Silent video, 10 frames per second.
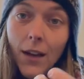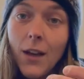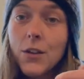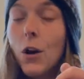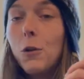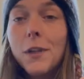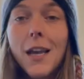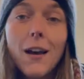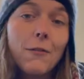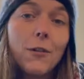to holding
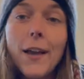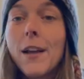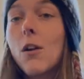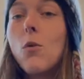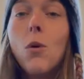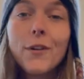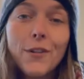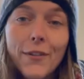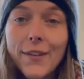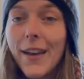out for like a
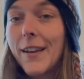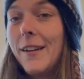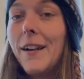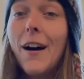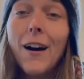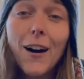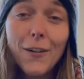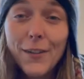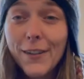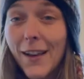quarter of a second and
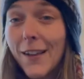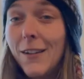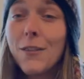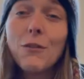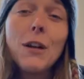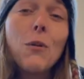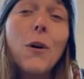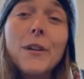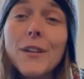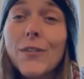half a second and three
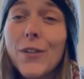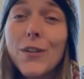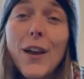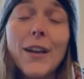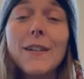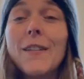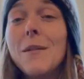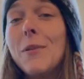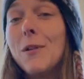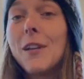quarters of a second and
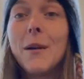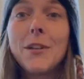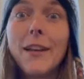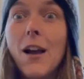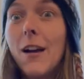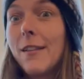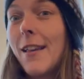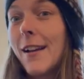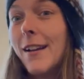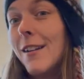then building up to like a
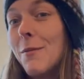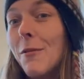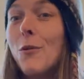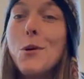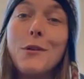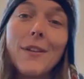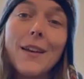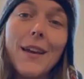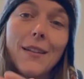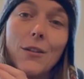second before you say
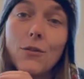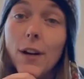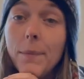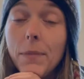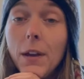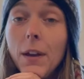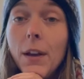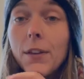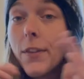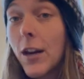yes and treat.
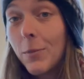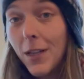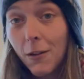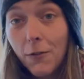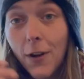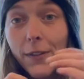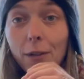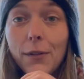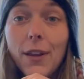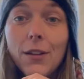So that'll be in the first
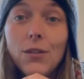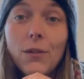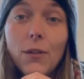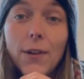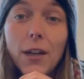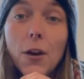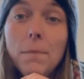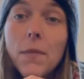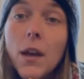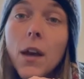little section of the video.
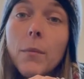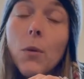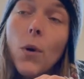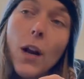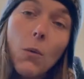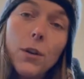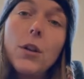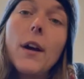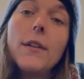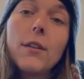But what I want
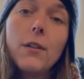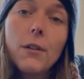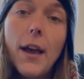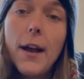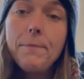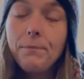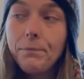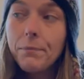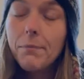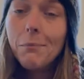you guys to look at
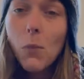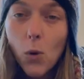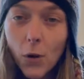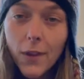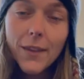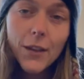more than the